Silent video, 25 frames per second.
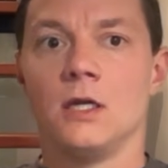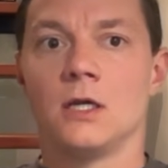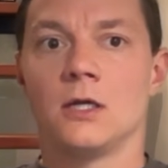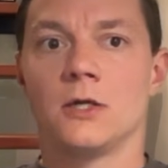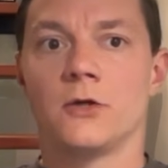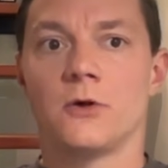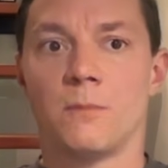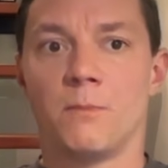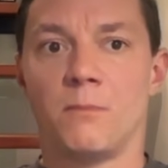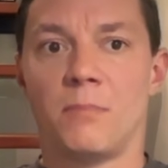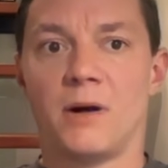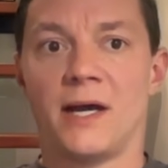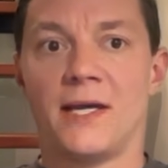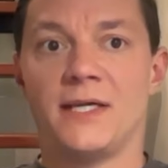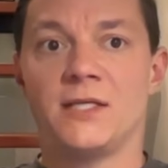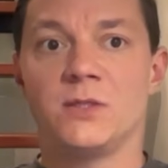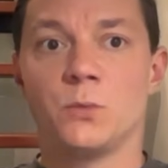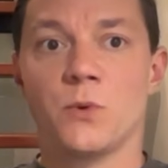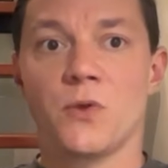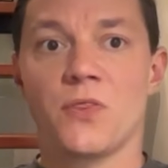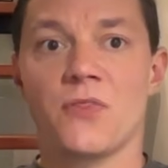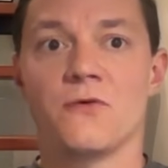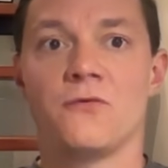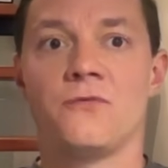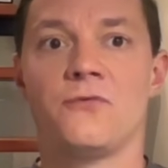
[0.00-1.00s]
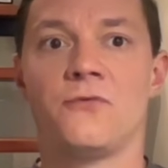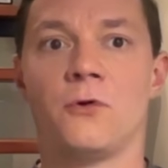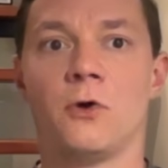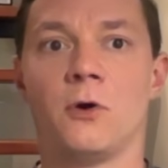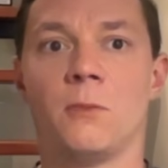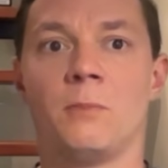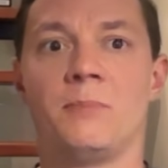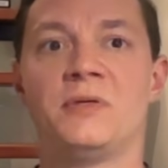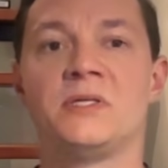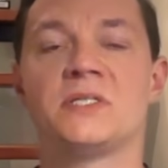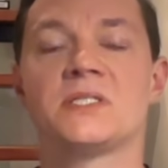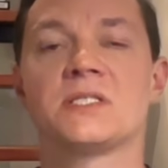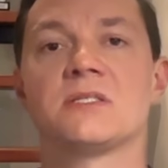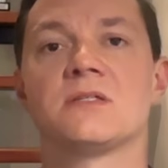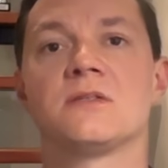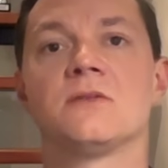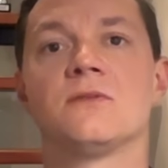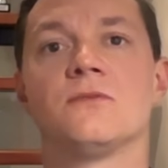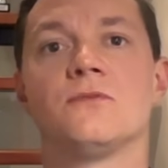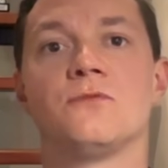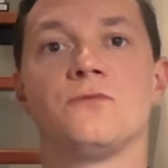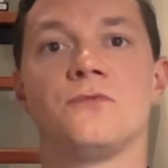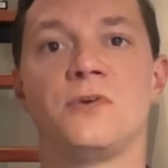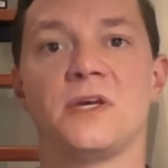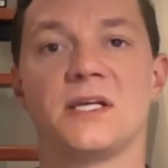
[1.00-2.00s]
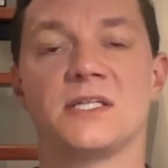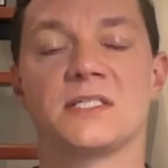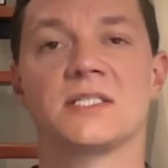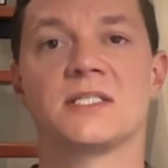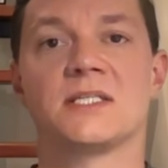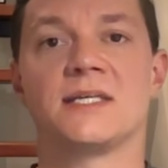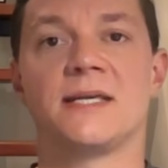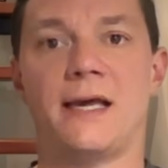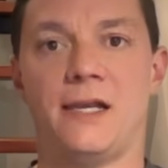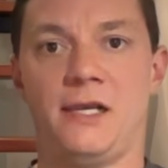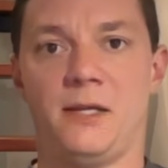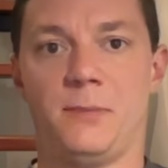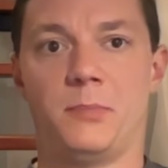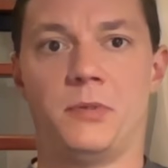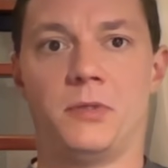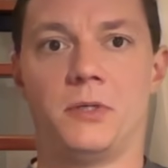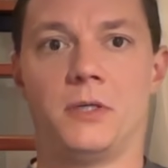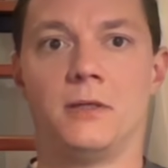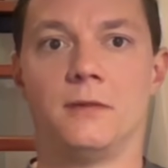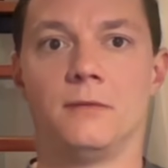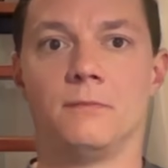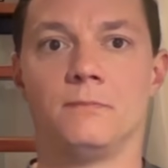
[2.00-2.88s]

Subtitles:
combined with a 4-piston fixed caliper,